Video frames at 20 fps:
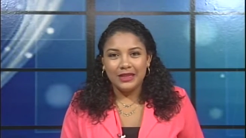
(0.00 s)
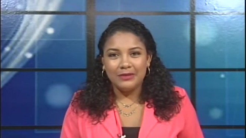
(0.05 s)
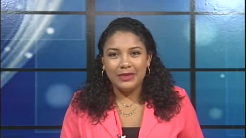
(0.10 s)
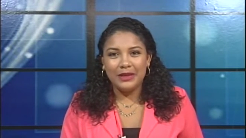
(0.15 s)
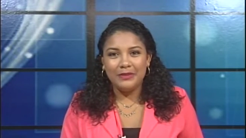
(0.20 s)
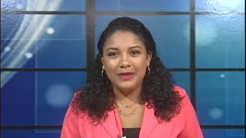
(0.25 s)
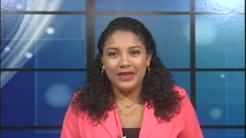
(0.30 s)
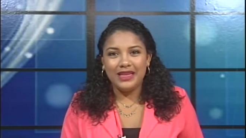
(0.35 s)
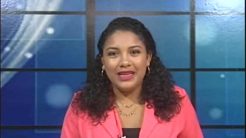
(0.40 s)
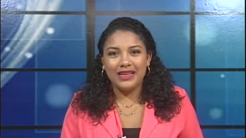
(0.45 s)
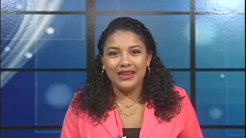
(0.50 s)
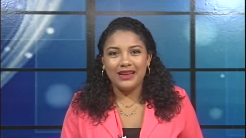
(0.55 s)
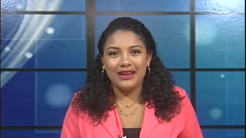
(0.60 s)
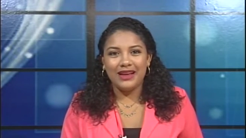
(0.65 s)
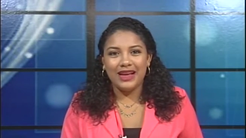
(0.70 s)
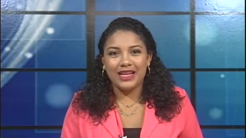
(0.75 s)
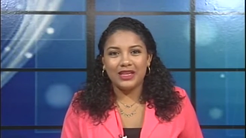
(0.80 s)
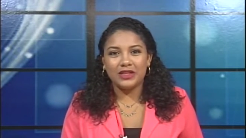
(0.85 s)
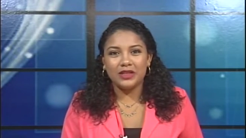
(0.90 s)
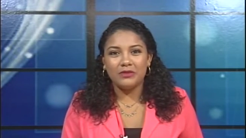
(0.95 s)
Baby
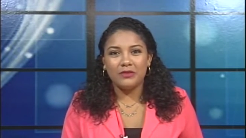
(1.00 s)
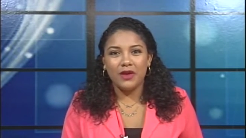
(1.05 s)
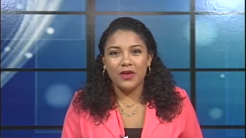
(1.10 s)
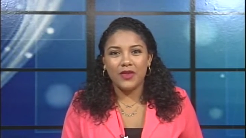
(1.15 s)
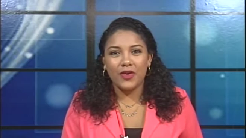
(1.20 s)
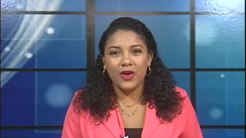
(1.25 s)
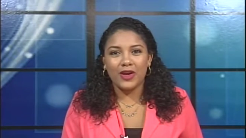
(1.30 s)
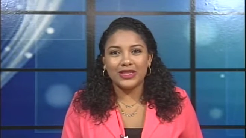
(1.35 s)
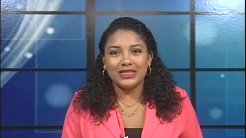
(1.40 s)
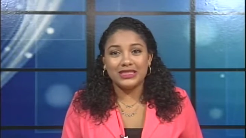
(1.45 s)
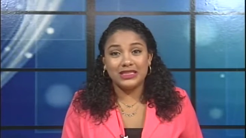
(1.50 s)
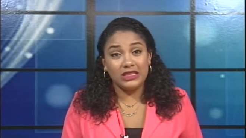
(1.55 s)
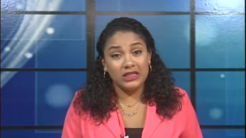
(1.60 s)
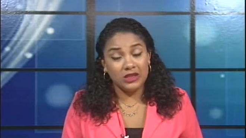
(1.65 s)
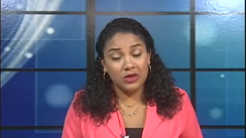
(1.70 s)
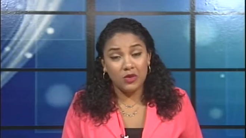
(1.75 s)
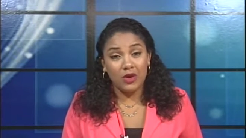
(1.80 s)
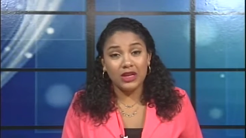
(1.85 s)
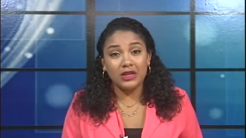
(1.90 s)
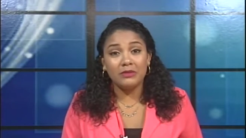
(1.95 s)
Nina and her mother are still
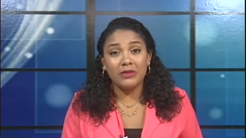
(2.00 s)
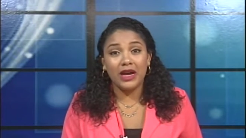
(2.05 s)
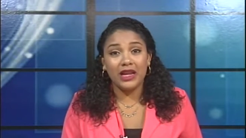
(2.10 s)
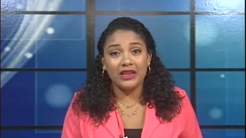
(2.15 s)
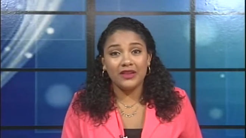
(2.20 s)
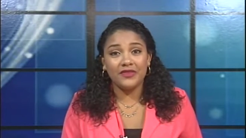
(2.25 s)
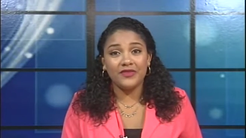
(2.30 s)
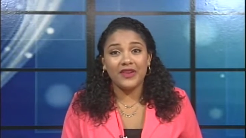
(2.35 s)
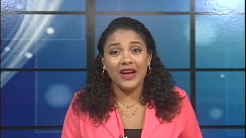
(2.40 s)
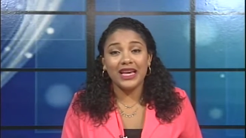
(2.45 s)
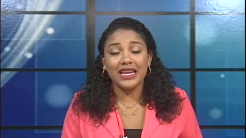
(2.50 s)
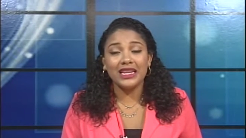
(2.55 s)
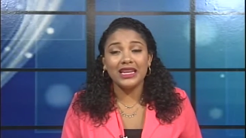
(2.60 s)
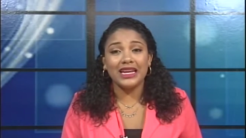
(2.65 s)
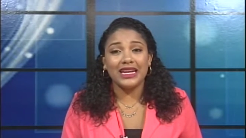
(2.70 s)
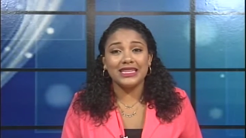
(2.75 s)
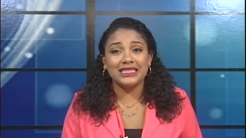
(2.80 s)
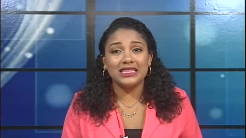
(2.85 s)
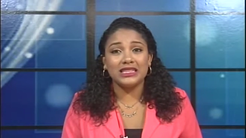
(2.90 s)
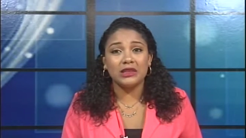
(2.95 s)
in Guatemala
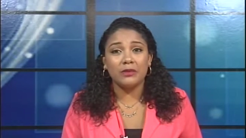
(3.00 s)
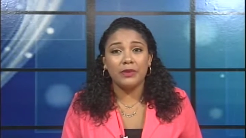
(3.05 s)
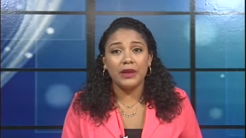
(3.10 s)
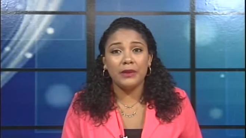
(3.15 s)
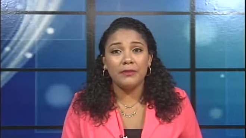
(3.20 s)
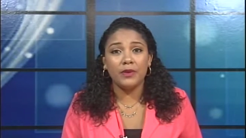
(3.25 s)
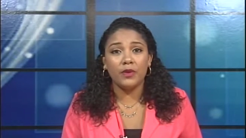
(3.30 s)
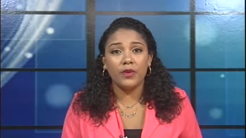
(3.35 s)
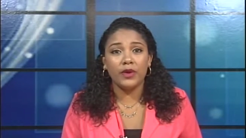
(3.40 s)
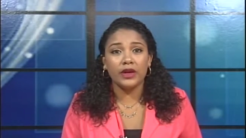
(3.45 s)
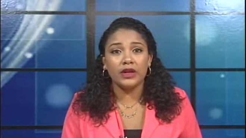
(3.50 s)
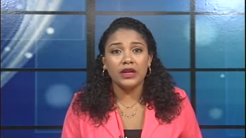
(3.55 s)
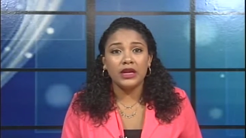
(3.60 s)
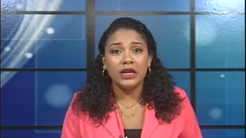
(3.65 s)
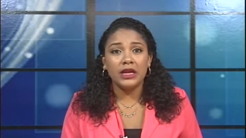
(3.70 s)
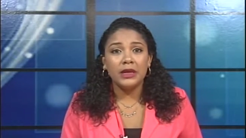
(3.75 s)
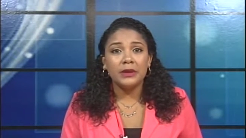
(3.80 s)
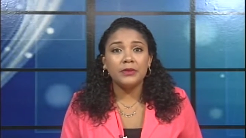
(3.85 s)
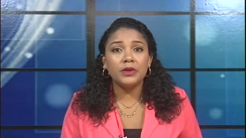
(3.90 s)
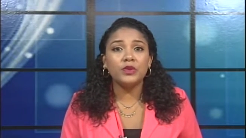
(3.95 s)
finalizing the paperwork,
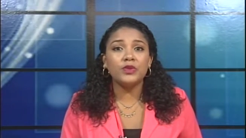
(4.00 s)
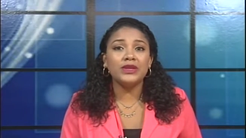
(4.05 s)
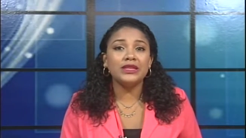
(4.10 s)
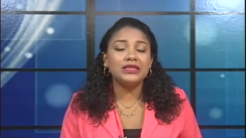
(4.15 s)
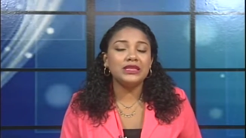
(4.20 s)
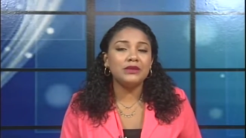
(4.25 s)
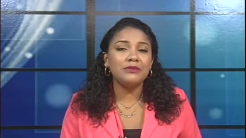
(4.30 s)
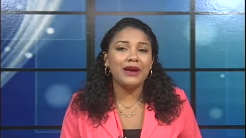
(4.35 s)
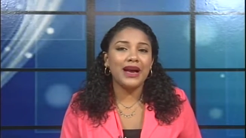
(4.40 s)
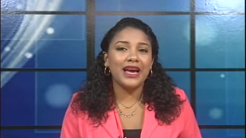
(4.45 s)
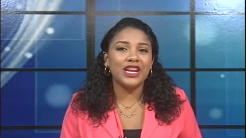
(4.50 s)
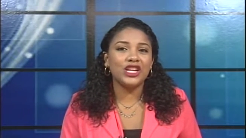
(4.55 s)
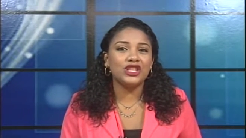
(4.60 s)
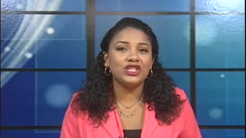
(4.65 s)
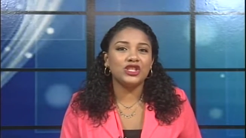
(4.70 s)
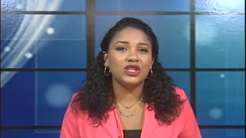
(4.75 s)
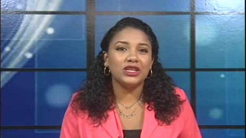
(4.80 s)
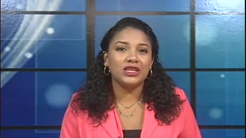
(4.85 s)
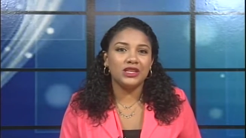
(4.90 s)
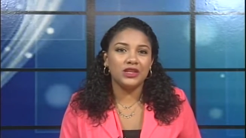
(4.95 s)
but we did
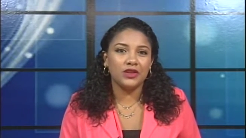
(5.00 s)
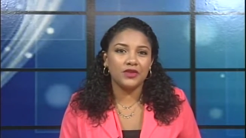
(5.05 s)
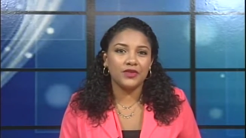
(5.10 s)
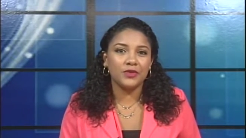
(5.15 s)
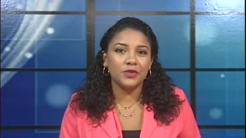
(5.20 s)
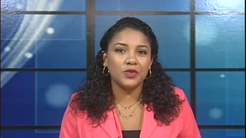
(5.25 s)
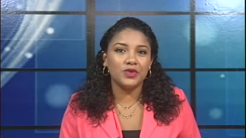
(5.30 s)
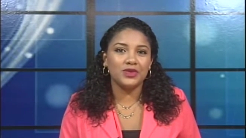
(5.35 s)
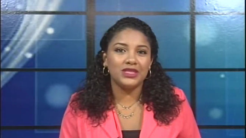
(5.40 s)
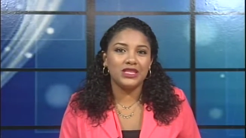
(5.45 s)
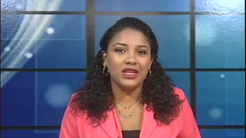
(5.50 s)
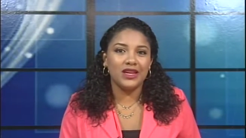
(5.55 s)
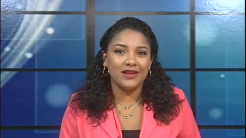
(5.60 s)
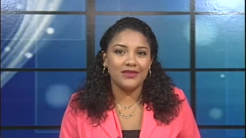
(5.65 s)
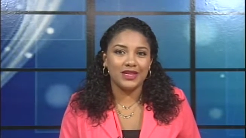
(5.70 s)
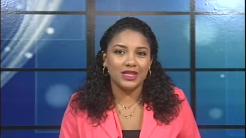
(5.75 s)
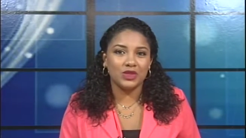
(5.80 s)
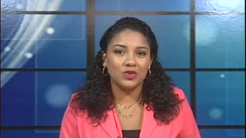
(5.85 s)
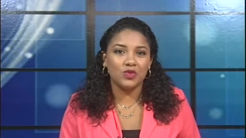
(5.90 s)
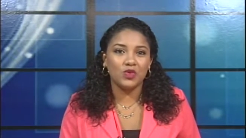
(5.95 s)
manage to hear from
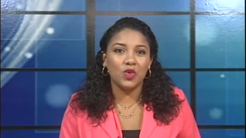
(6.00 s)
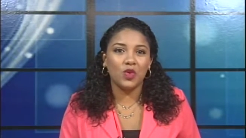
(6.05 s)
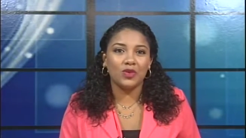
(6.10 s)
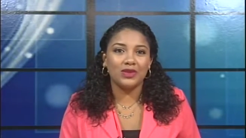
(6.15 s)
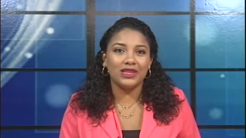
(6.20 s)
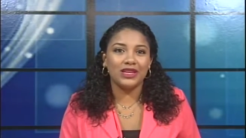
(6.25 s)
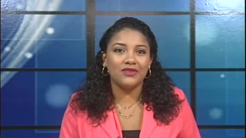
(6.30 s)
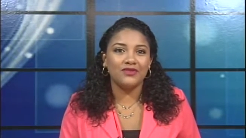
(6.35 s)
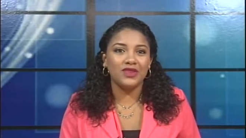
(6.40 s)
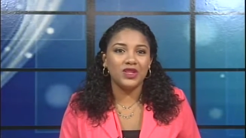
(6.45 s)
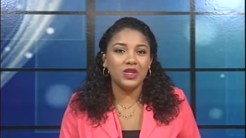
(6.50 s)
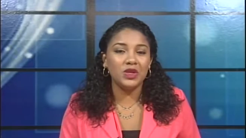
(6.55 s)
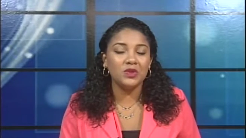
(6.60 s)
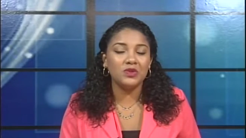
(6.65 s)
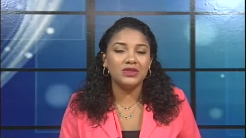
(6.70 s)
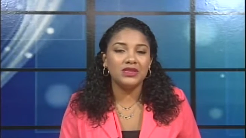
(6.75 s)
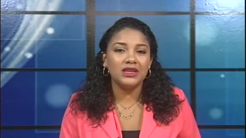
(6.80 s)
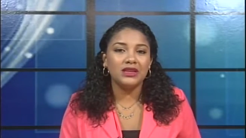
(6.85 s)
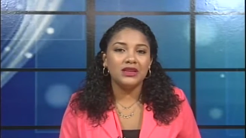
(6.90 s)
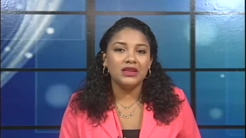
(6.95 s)
Gutierrez, who told Love
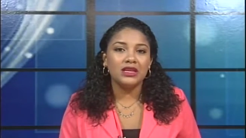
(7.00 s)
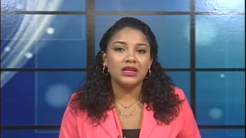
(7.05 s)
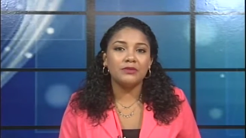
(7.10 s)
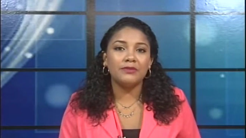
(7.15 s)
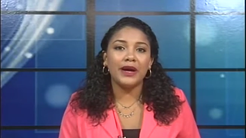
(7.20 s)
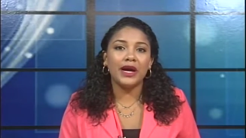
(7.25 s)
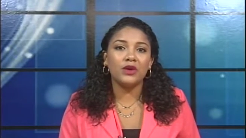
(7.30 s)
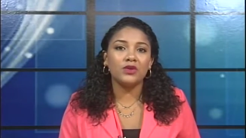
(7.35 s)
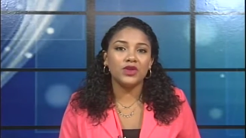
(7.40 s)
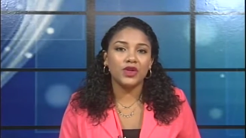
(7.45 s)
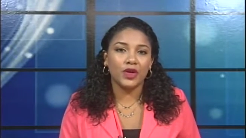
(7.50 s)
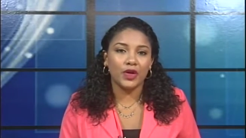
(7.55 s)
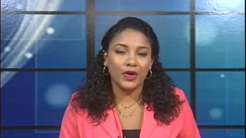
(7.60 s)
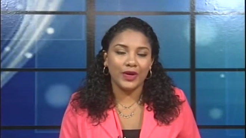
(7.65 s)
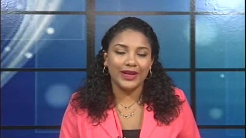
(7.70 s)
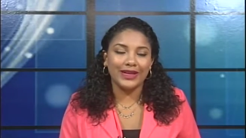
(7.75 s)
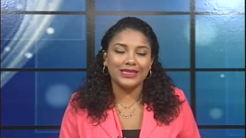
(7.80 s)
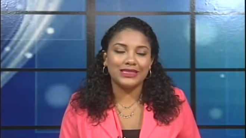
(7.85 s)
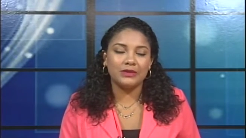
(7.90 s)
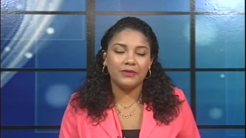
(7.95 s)
News about
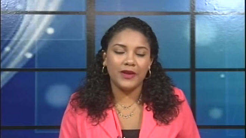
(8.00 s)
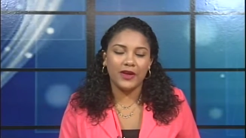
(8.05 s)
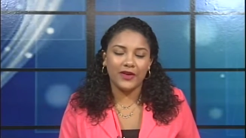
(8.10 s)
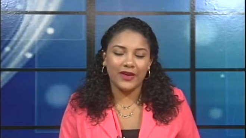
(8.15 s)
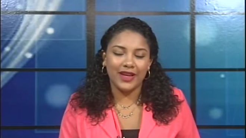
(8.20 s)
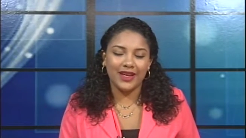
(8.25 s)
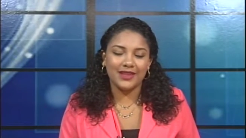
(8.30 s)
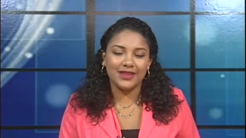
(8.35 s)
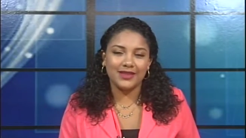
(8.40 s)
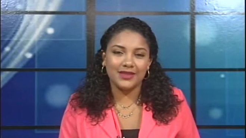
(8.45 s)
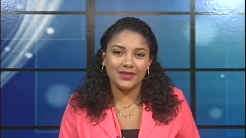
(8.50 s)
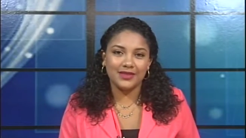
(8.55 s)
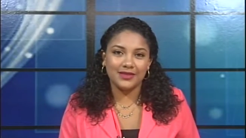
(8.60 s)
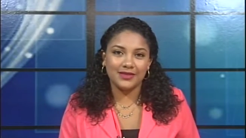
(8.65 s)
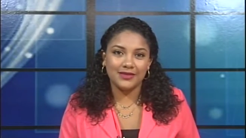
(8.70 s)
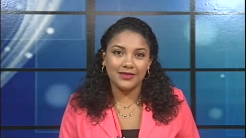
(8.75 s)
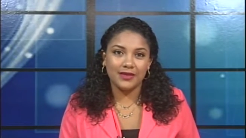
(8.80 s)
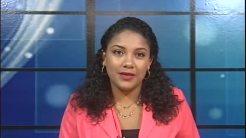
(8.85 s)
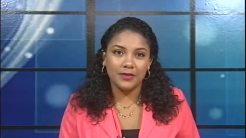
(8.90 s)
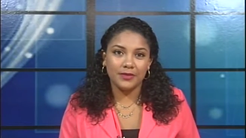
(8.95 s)
her
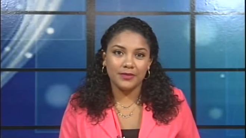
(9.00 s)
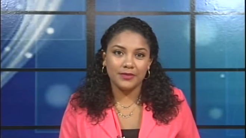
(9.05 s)
experience.